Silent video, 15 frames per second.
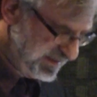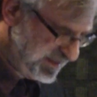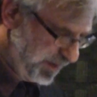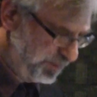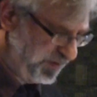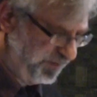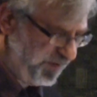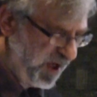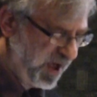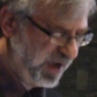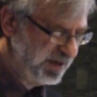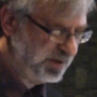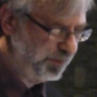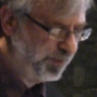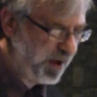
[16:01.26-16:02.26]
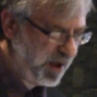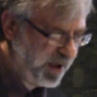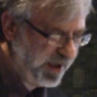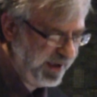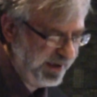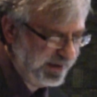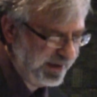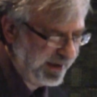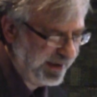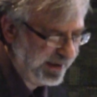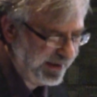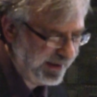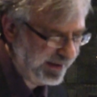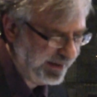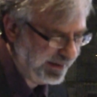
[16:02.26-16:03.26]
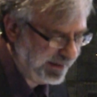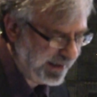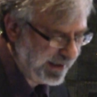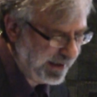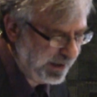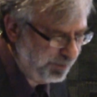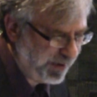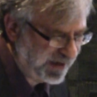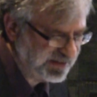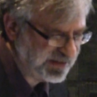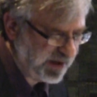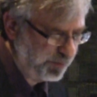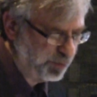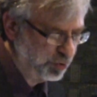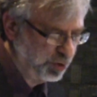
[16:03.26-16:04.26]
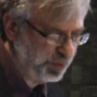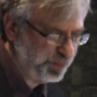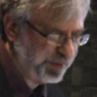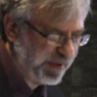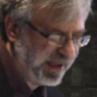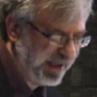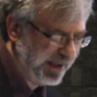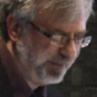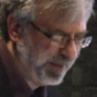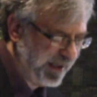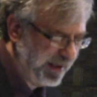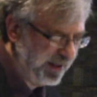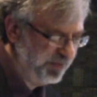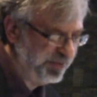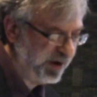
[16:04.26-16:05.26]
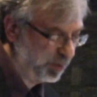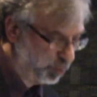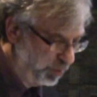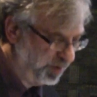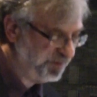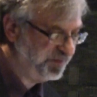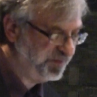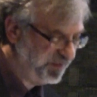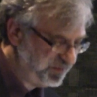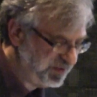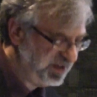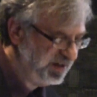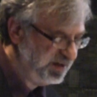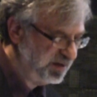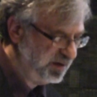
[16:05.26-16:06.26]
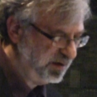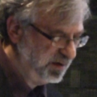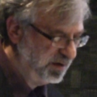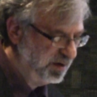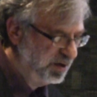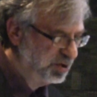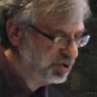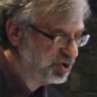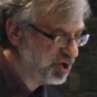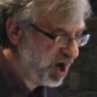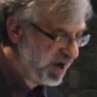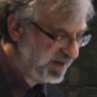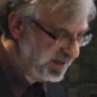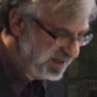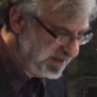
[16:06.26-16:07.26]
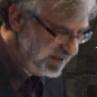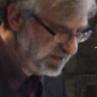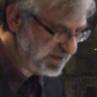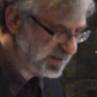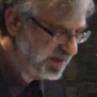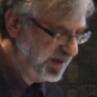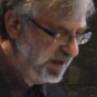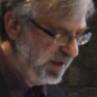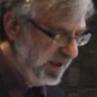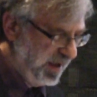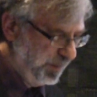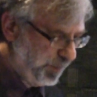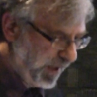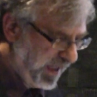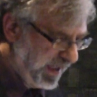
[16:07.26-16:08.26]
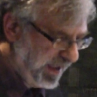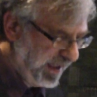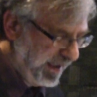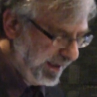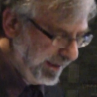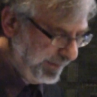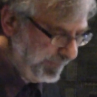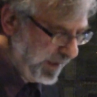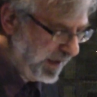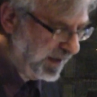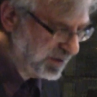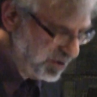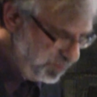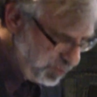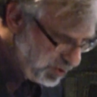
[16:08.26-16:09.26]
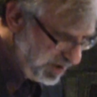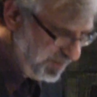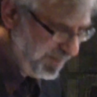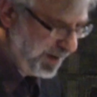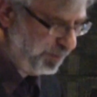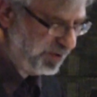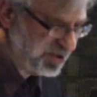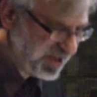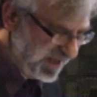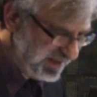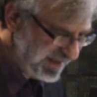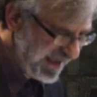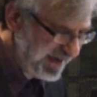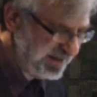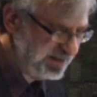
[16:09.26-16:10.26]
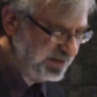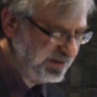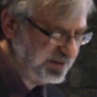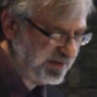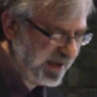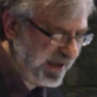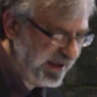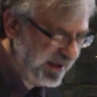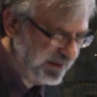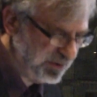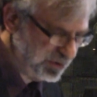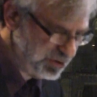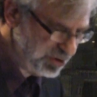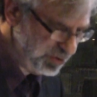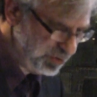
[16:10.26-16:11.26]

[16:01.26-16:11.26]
subdivide by subgroup? There were 15 Chinese community members elected in the